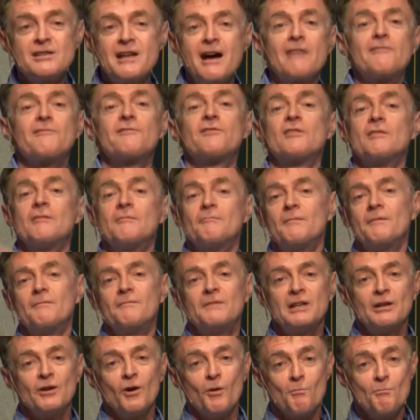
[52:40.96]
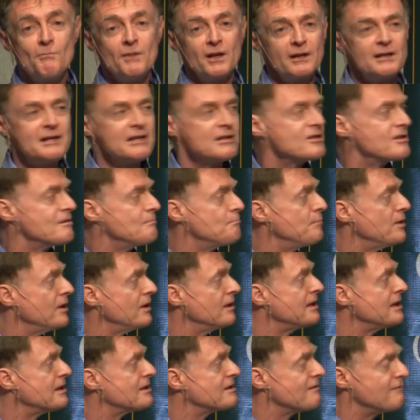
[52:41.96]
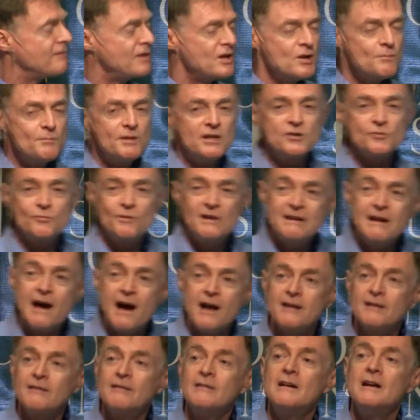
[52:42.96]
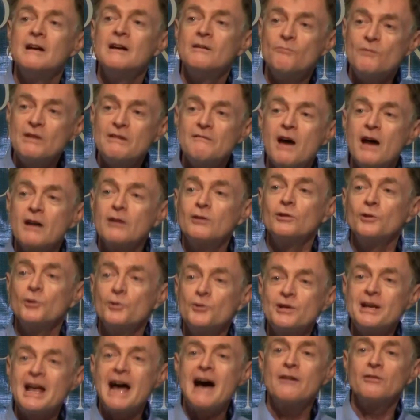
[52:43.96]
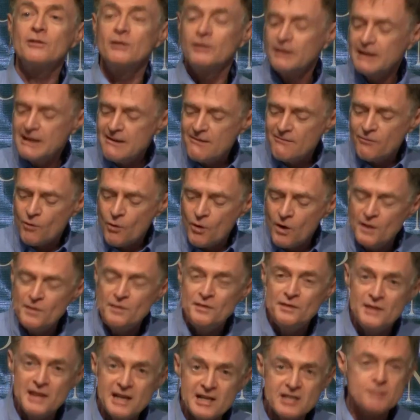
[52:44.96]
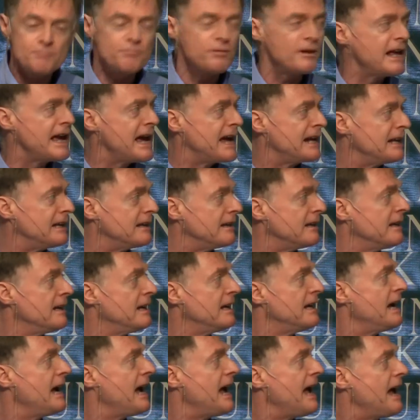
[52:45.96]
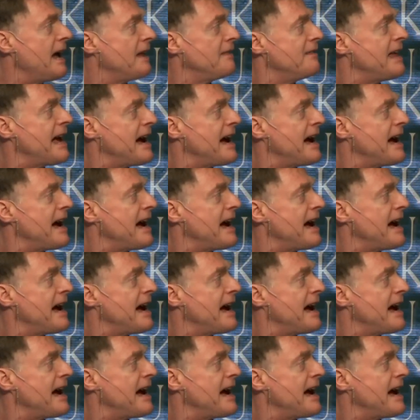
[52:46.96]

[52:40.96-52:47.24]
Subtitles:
not for millions and billions of humans. We've got to learn how to live on this planet, and